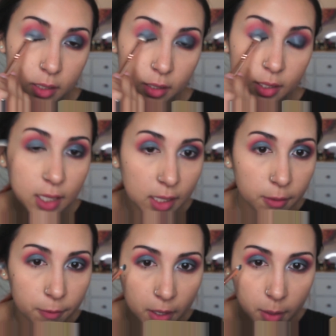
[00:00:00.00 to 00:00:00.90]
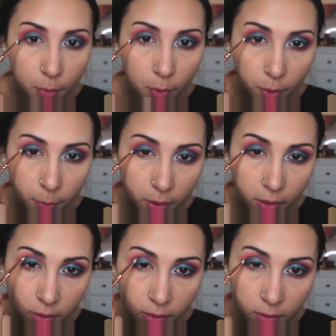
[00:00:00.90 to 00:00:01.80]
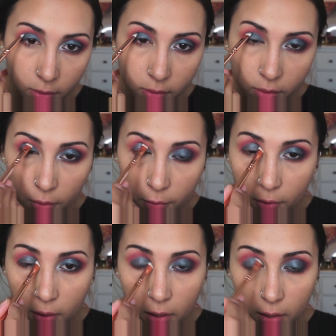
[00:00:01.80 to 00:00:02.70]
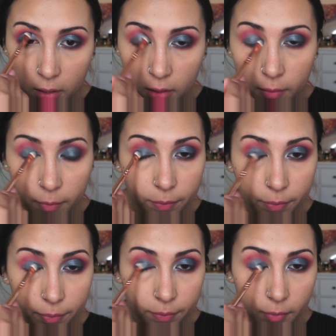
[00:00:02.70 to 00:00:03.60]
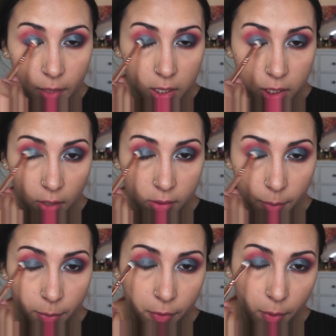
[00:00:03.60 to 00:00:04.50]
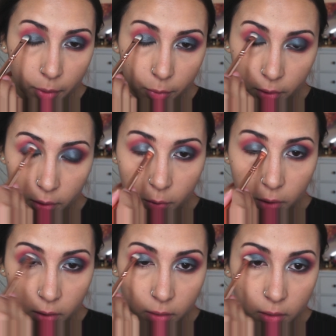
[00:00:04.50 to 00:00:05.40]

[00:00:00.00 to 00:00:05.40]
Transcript: intensify it more, but so far the eyeshadows are performing really well.